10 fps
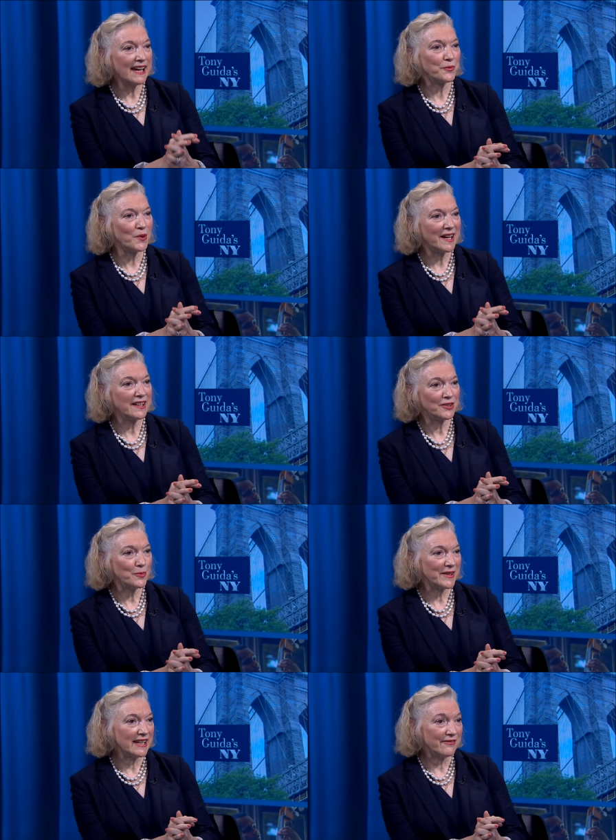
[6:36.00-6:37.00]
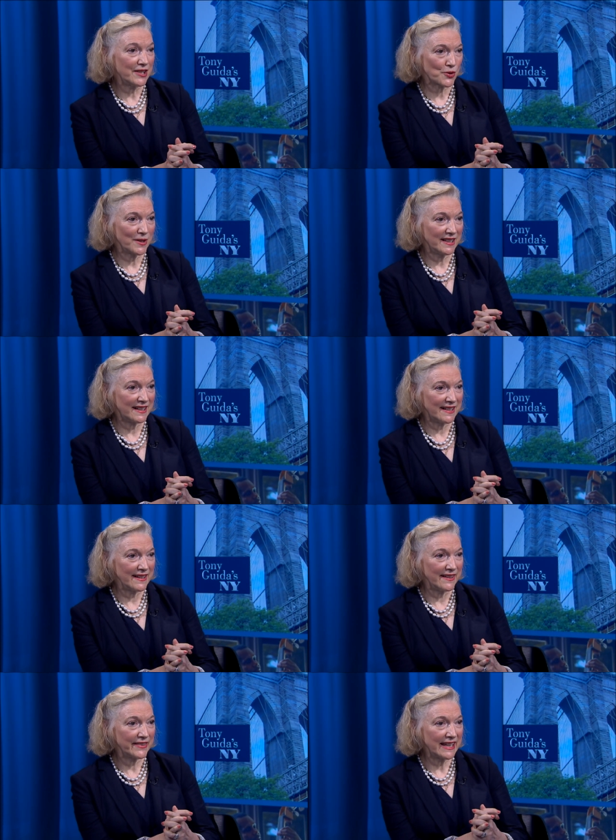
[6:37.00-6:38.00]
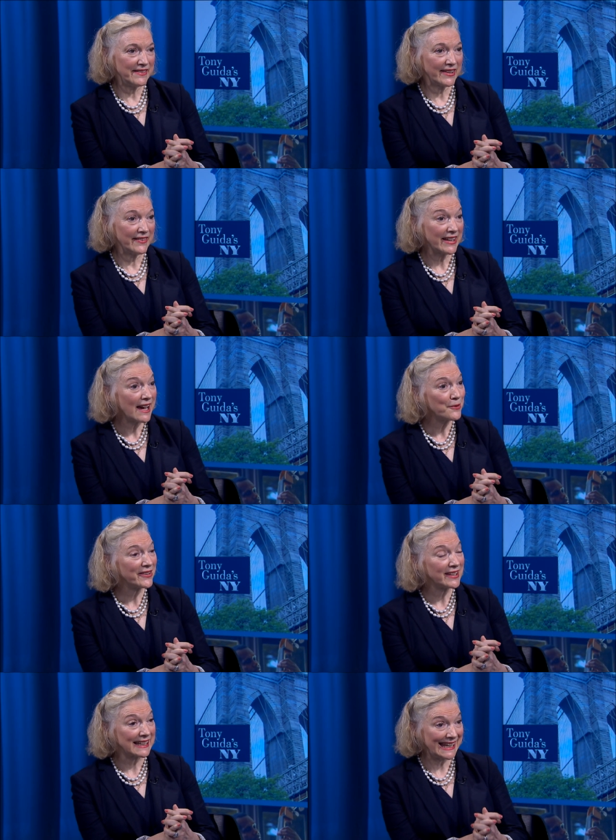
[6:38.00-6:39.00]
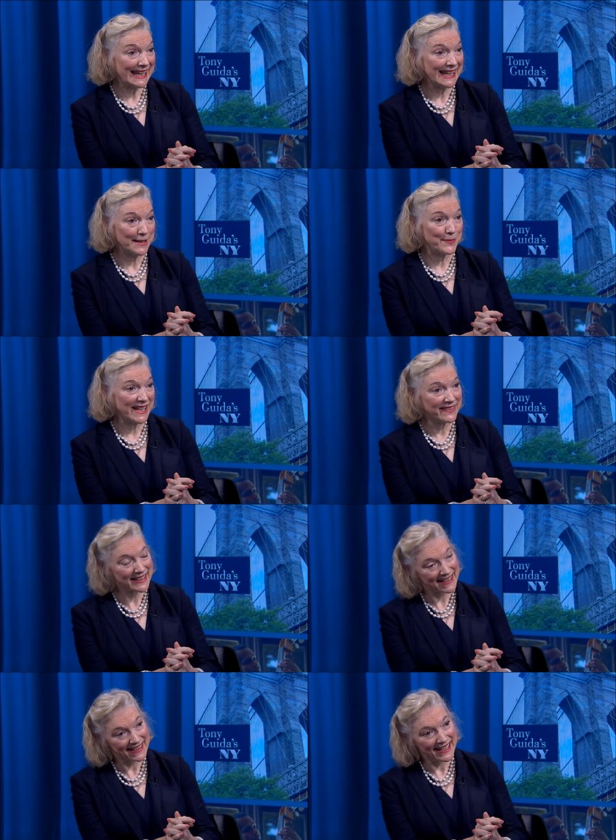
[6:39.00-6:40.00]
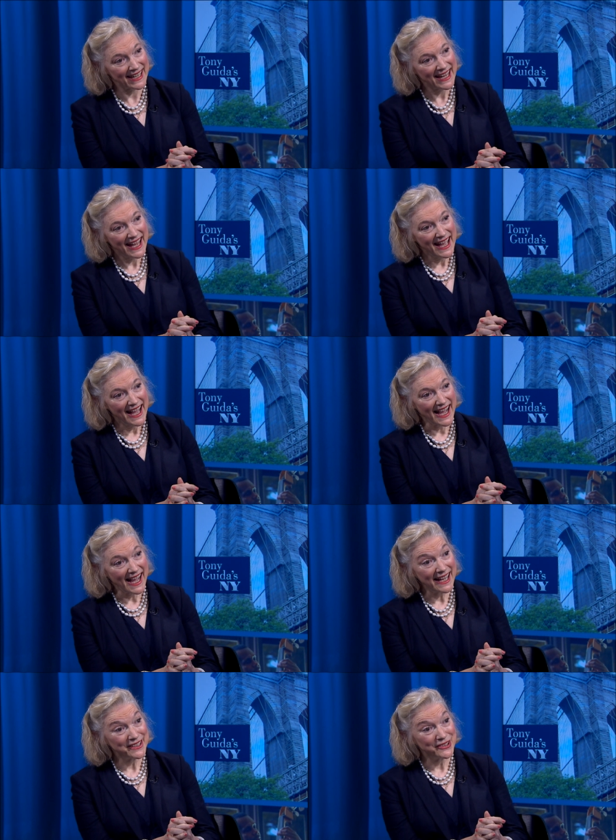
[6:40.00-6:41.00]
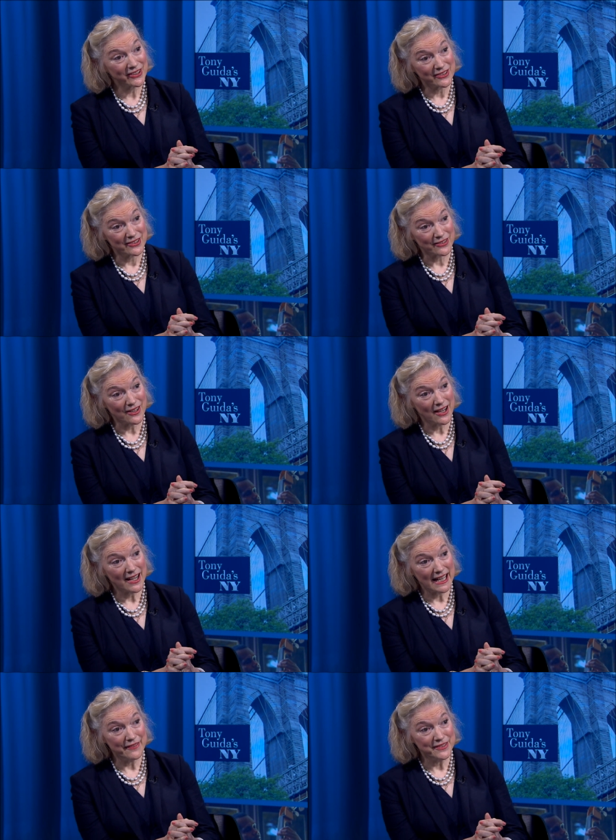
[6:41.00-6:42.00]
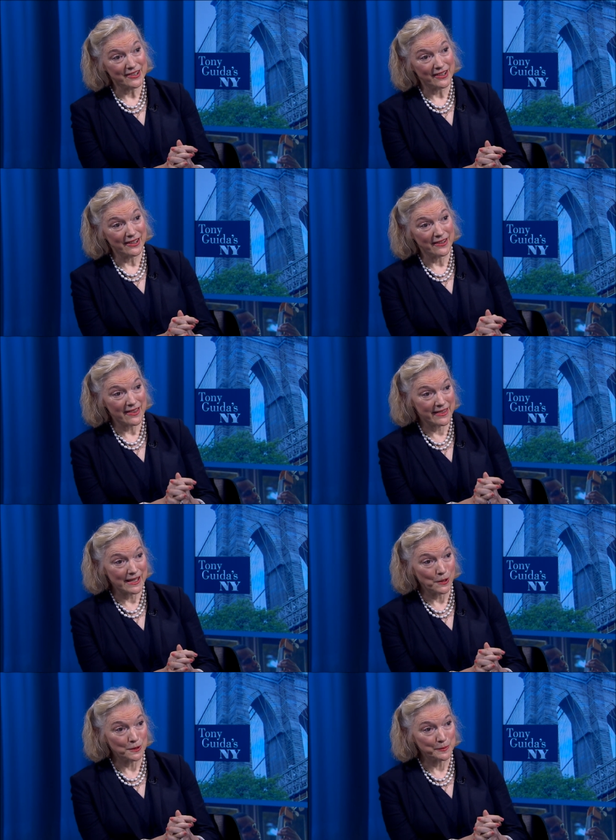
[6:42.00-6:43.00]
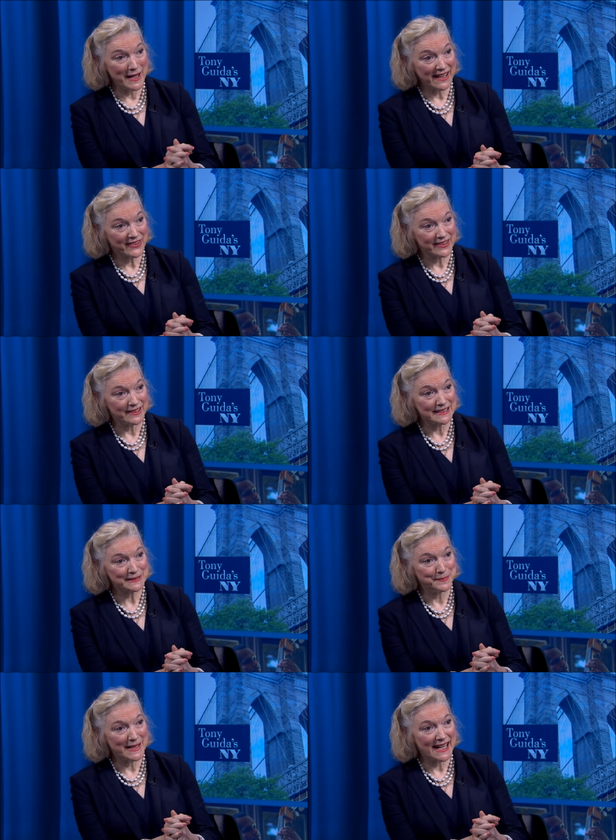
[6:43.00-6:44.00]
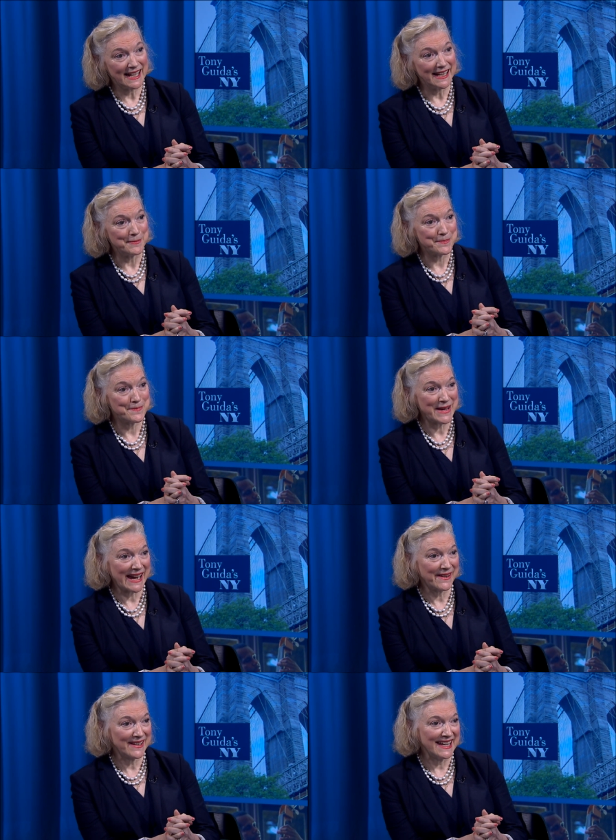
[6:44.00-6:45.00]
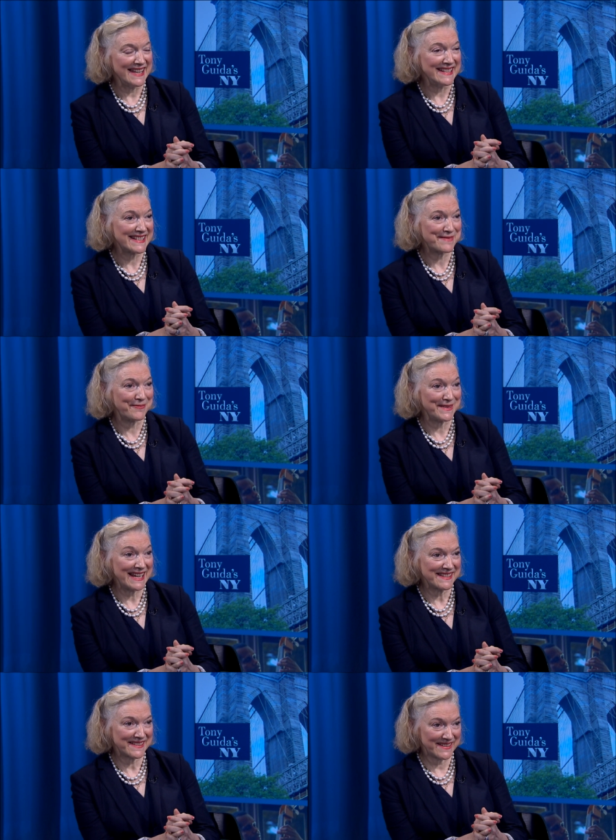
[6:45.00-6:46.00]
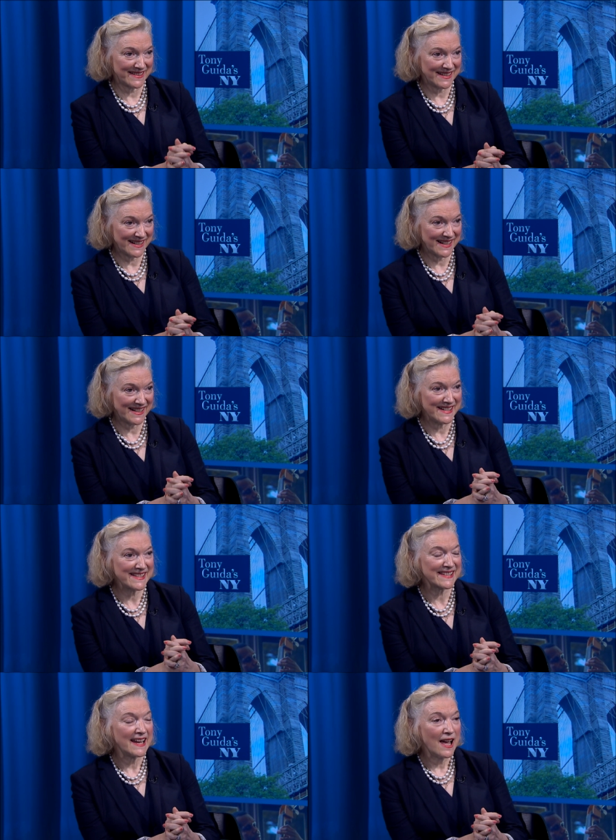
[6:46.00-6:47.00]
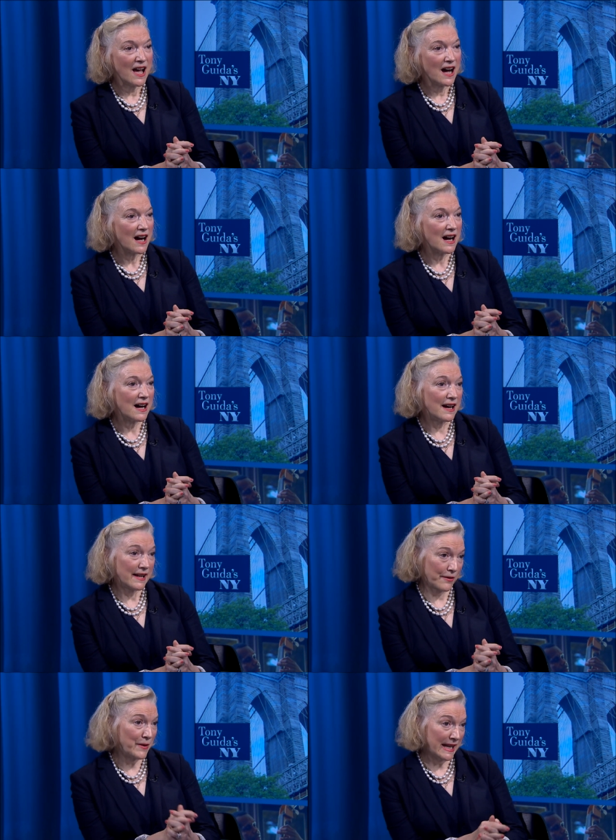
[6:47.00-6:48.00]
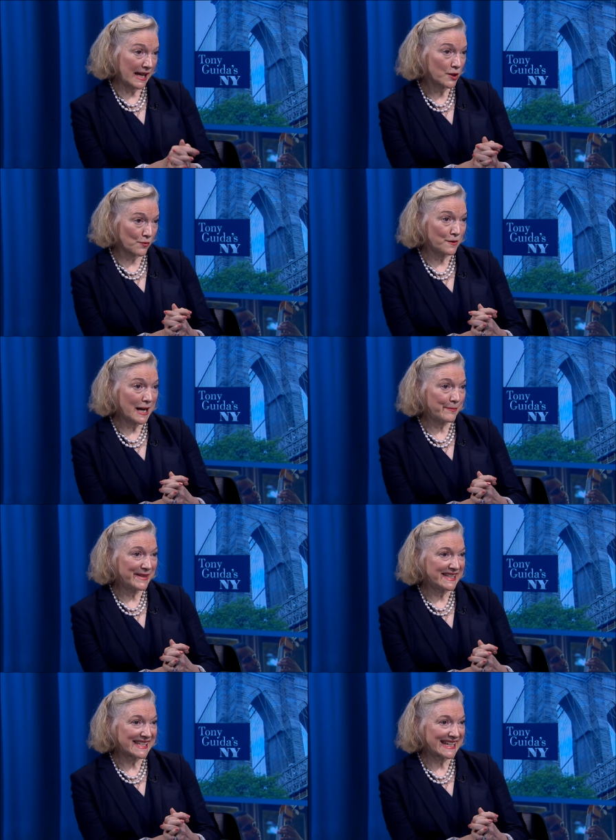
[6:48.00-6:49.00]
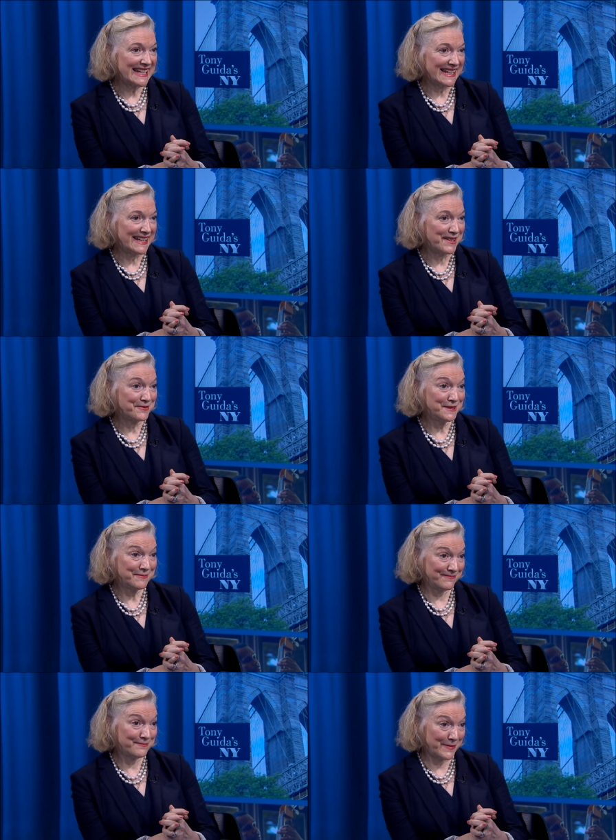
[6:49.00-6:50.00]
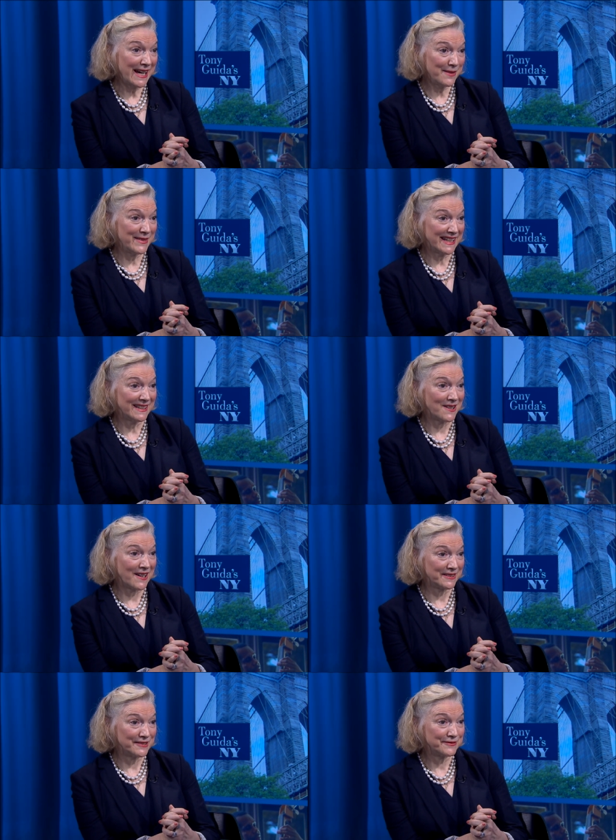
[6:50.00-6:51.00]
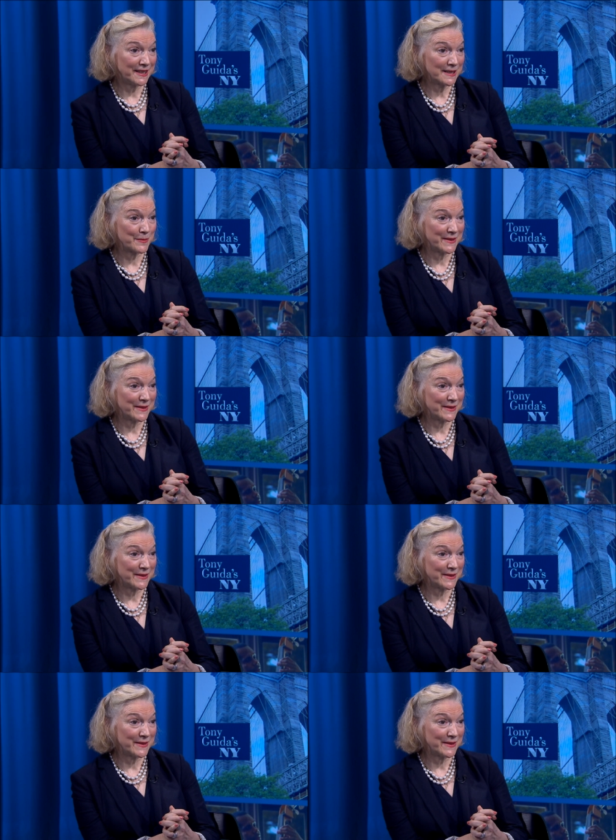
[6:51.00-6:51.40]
wanted to be a visual artist, and since I was a kid, basically, I used to draw after the old masters. My parents, bless their hearts, when I grew up in Chile, would buy me a lot of art